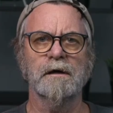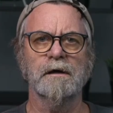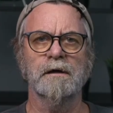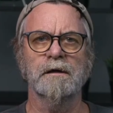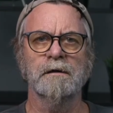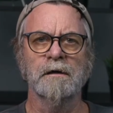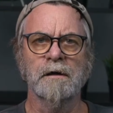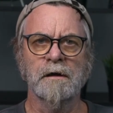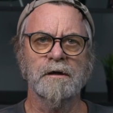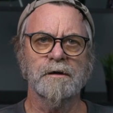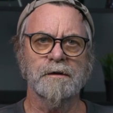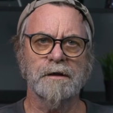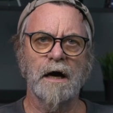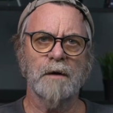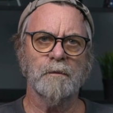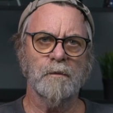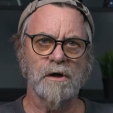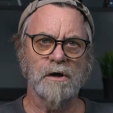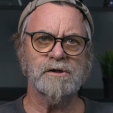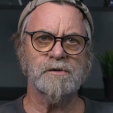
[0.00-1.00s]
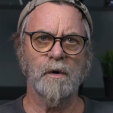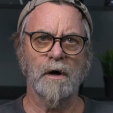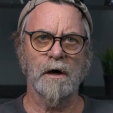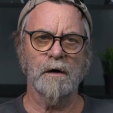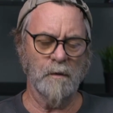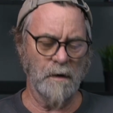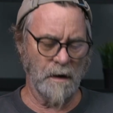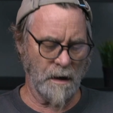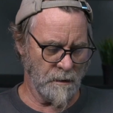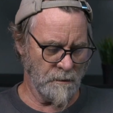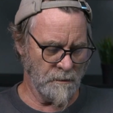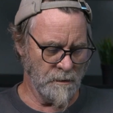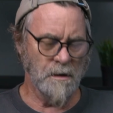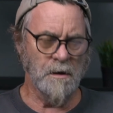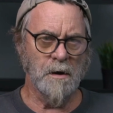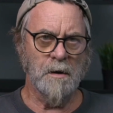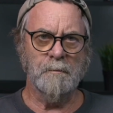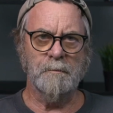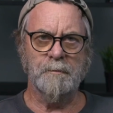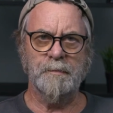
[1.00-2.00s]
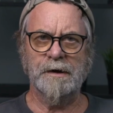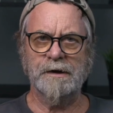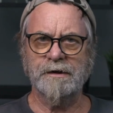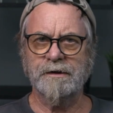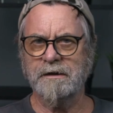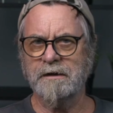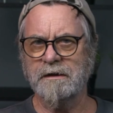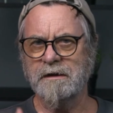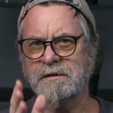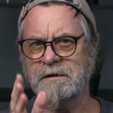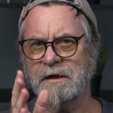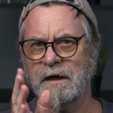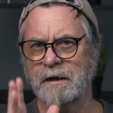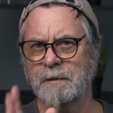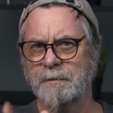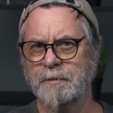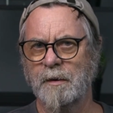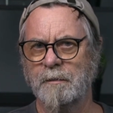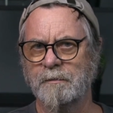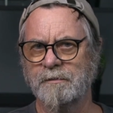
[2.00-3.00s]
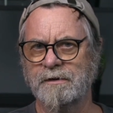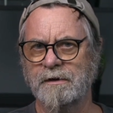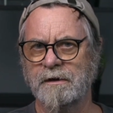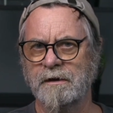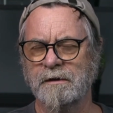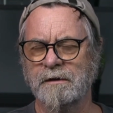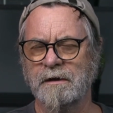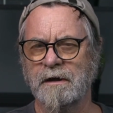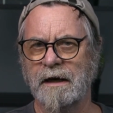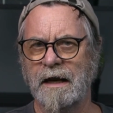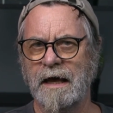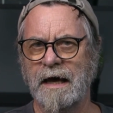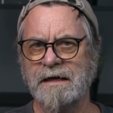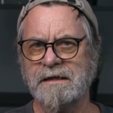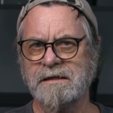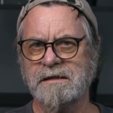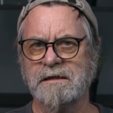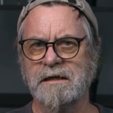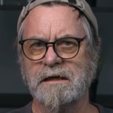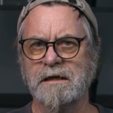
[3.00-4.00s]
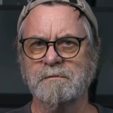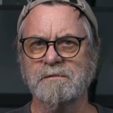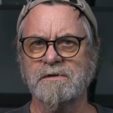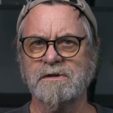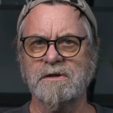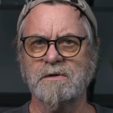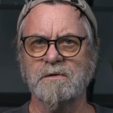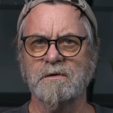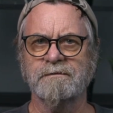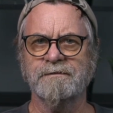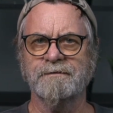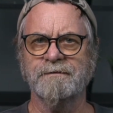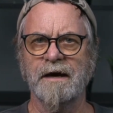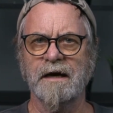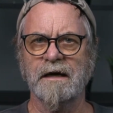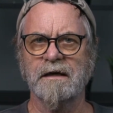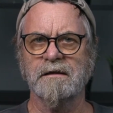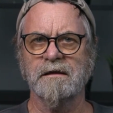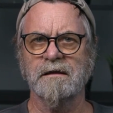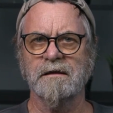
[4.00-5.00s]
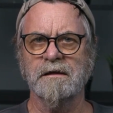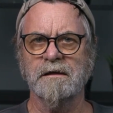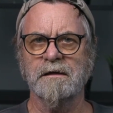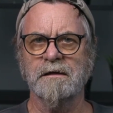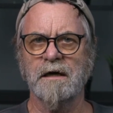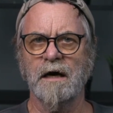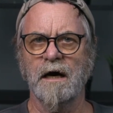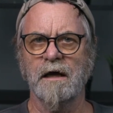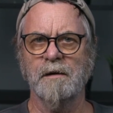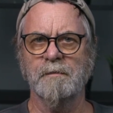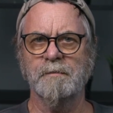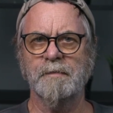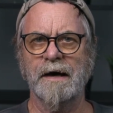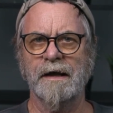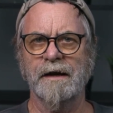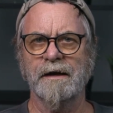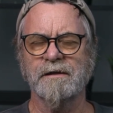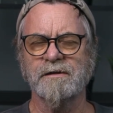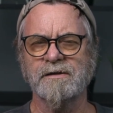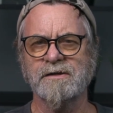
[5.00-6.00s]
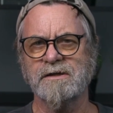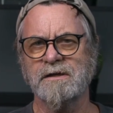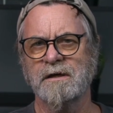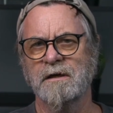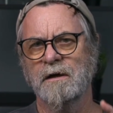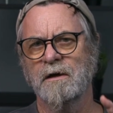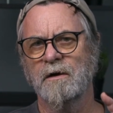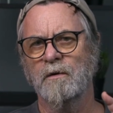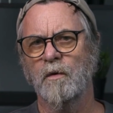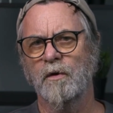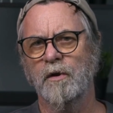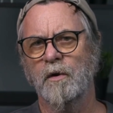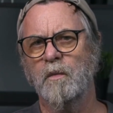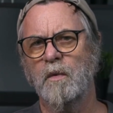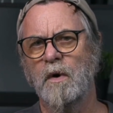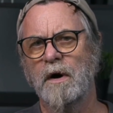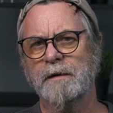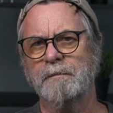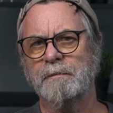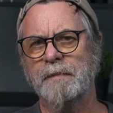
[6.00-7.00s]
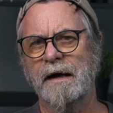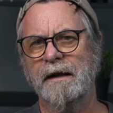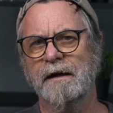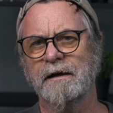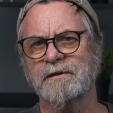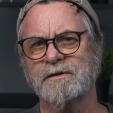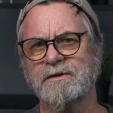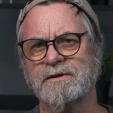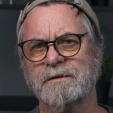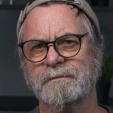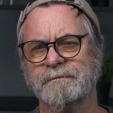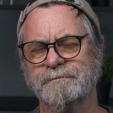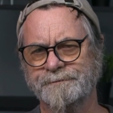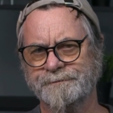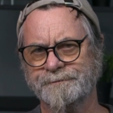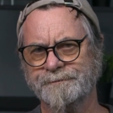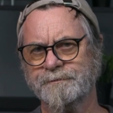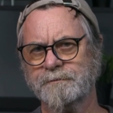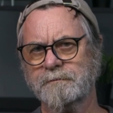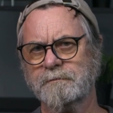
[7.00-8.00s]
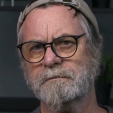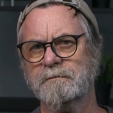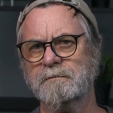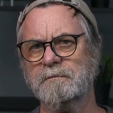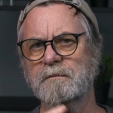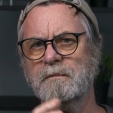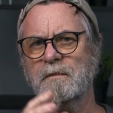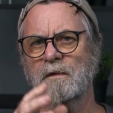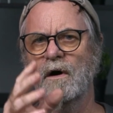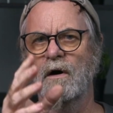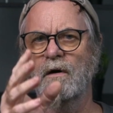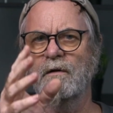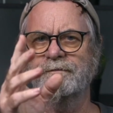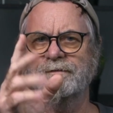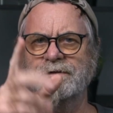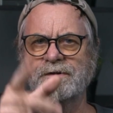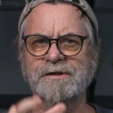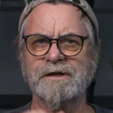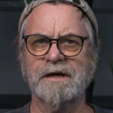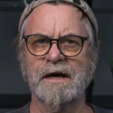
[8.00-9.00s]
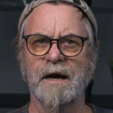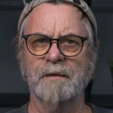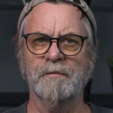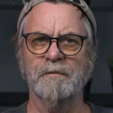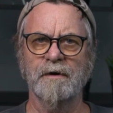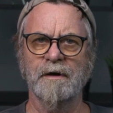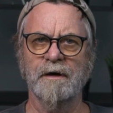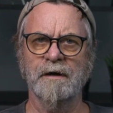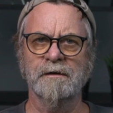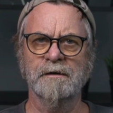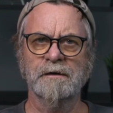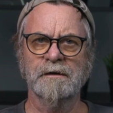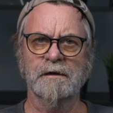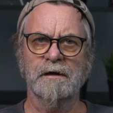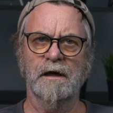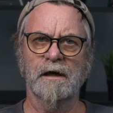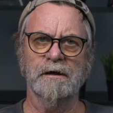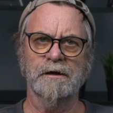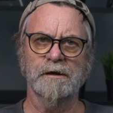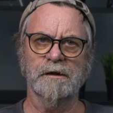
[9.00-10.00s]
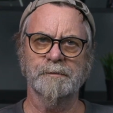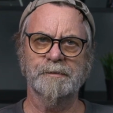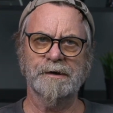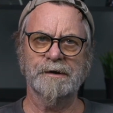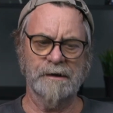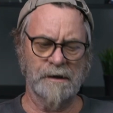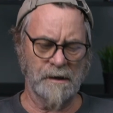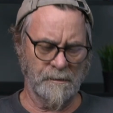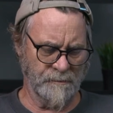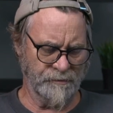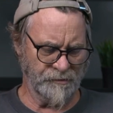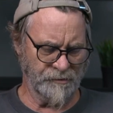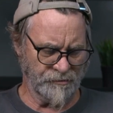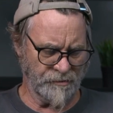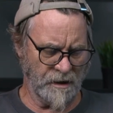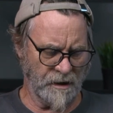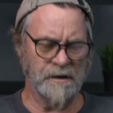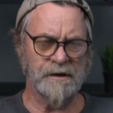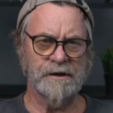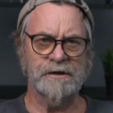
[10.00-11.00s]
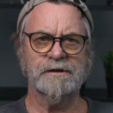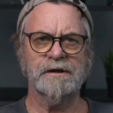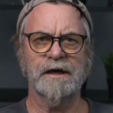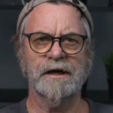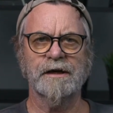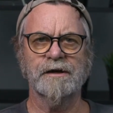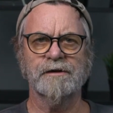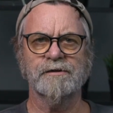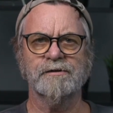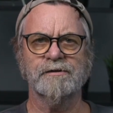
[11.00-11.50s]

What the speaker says: and that works quite well. But the teleprompter glass seems to affect the color balance or the white balance of this camera a little bit. I'm struggling to get it